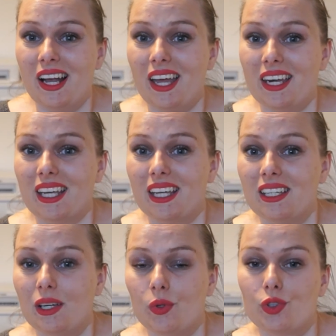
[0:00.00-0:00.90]
And again,
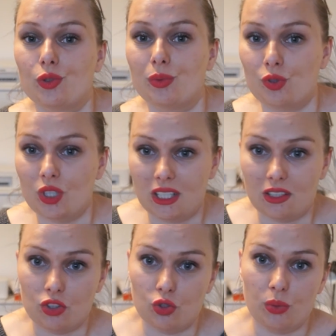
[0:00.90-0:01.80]
it was super,
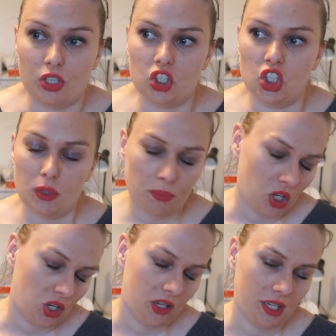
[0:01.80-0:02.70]
super cheap.
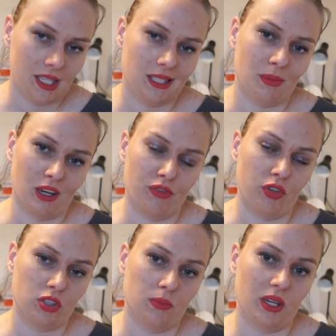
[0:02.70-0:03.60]
It is my
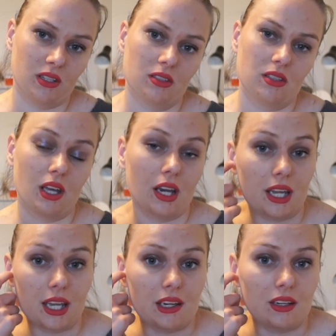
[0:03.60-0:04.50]
first box and I
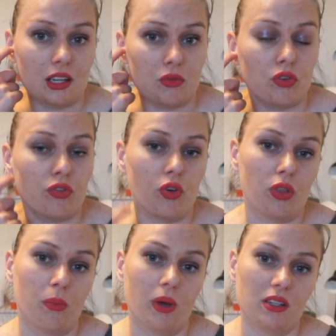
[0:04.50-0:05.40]
get it every
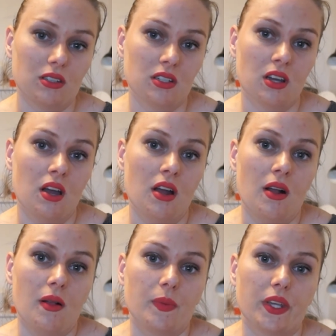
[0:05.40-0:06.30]
third month.
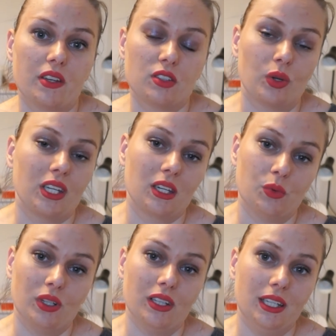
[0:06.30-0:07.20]
Uh, so I
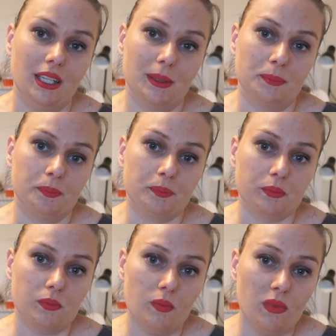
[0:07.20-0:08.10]
can really, um,
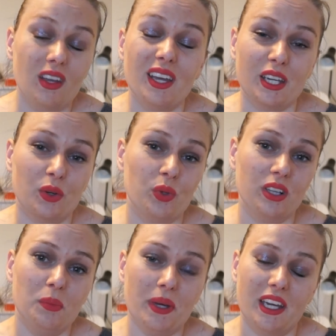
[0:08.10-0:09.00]
it can
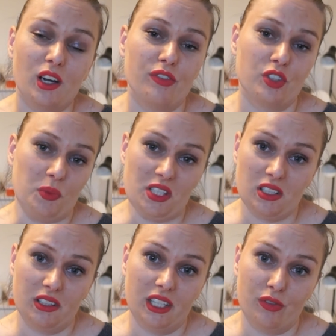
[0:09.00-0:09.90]
really pay off,
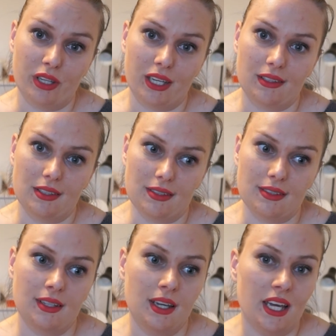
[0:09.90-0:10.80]
especially if I get
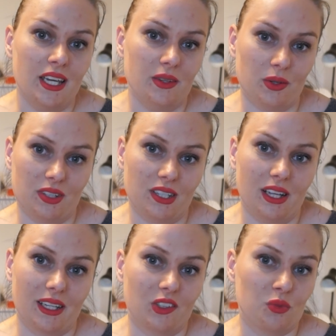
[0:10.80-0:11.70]
just, you can see
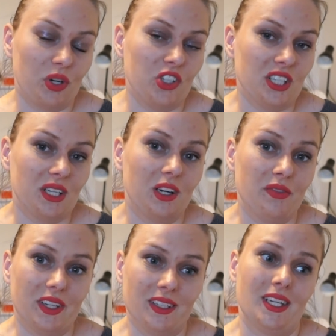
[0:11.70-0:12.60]
like the sponge I
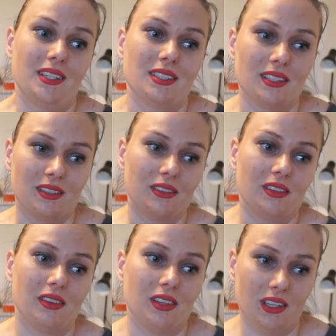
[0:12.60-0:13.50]
love and that's
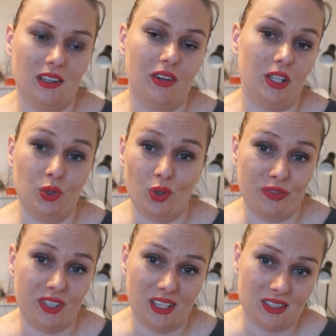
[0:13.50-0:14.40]
the value
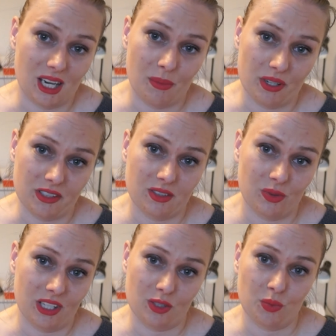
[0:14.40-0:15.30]
of the entire box, so
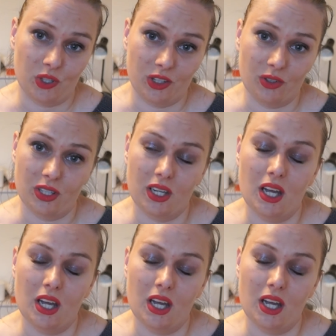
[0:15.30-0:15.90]
that's pretty good.